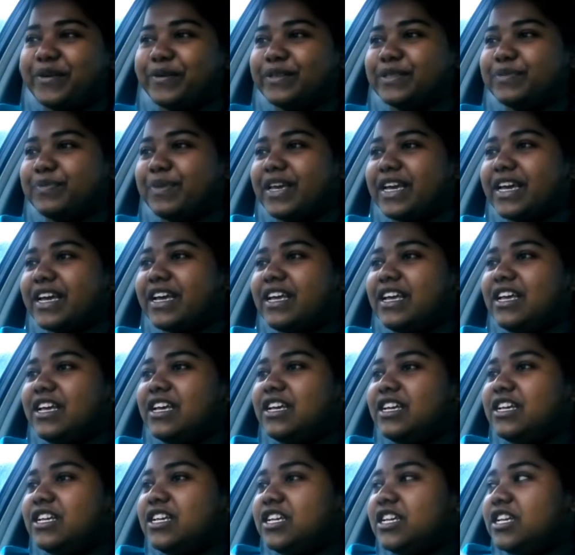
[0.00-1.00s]
always make.
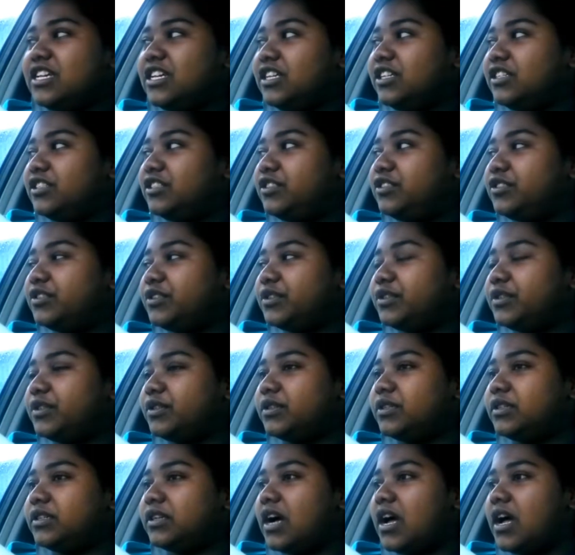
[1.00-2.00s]

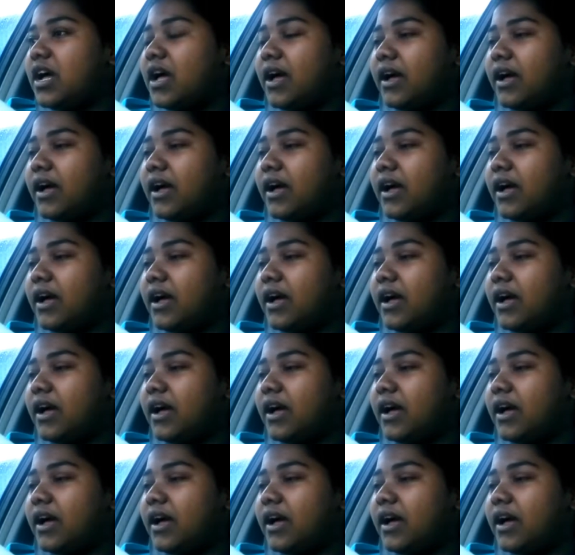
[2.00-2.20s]
So